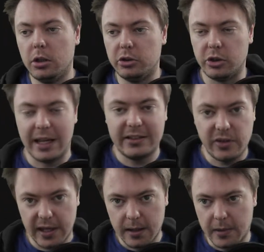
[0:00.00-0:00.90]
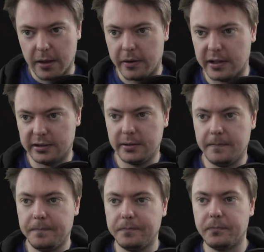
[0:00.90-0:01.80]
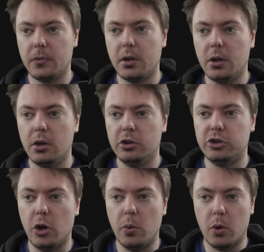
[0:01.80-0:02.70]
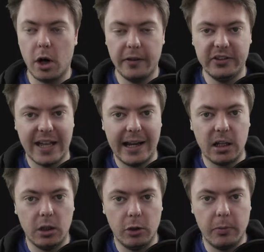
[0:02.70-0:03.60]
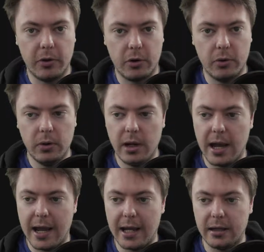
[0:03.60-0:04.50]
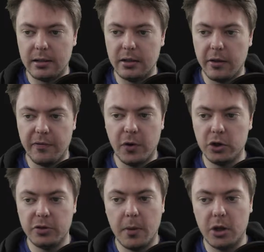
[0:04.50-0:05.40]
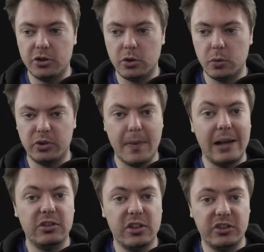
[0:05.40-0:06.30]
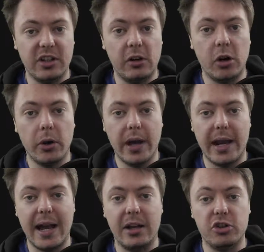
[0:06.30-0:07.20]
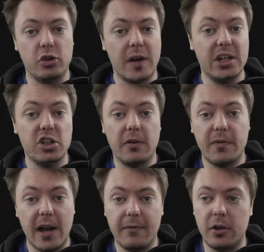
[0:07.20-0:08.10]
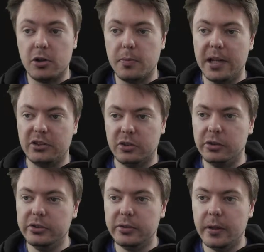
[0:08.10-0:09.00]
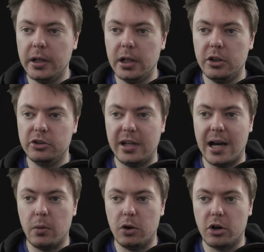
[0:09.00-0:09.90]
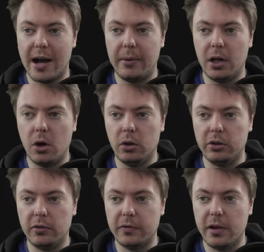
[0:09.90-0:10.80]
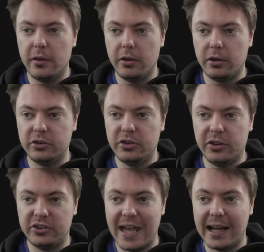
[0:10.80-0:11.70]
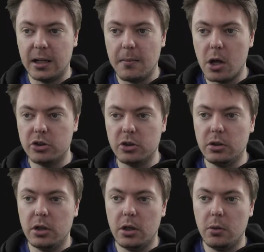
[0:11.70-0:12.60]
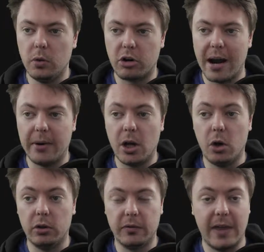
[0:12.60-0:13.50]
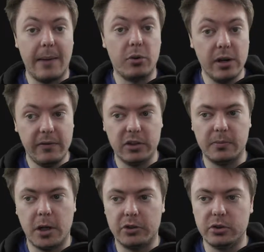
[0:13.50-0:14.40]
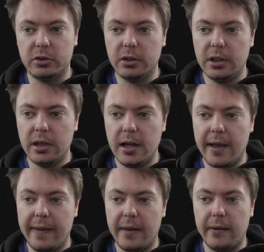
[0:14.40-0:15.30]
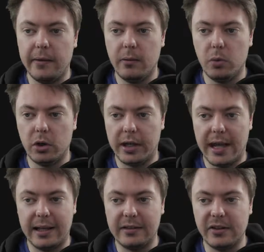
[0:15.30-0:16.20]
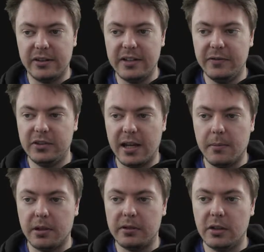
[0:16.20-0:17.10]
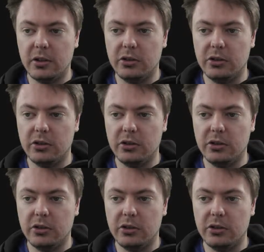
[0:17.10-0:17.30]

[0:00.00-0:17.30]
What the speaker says: So let's think about this. So we're on the second loop through, and the first module was mounted at 0 and had a duration of 500 pixels. So now we're grabbing hold of the second module, we're grabbing hold of that previous module, and then we're getting into this if statement.